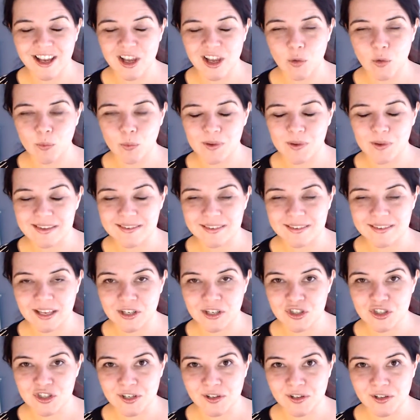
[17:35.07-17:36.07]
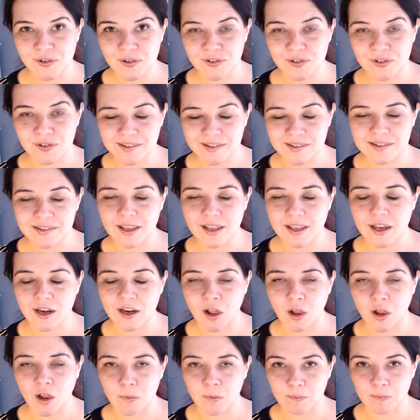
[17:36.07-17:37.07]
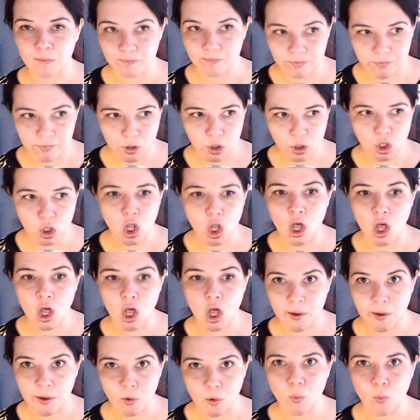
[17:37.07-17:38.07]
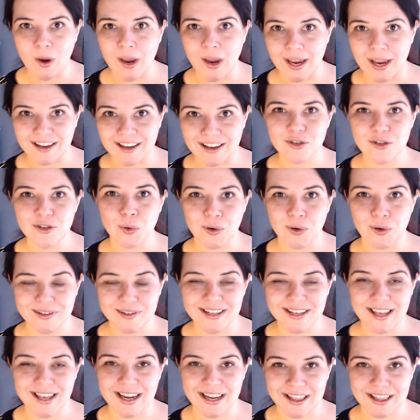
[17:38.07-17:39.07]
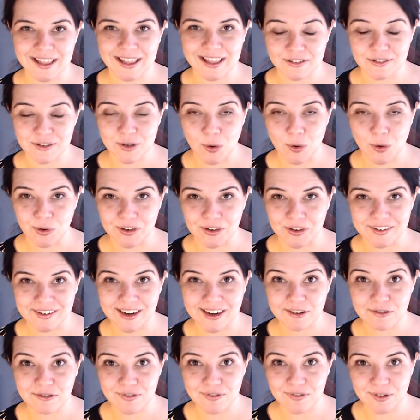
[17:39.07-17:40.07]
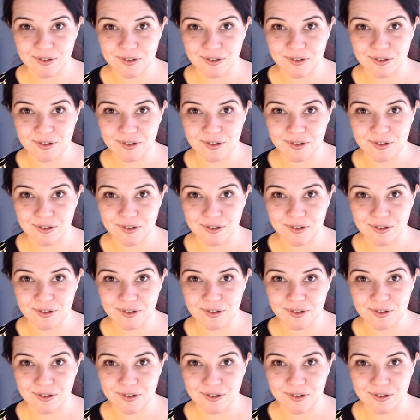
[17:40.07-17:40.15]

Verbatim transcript: but the sun shield does get a long way towards getting things cold enough.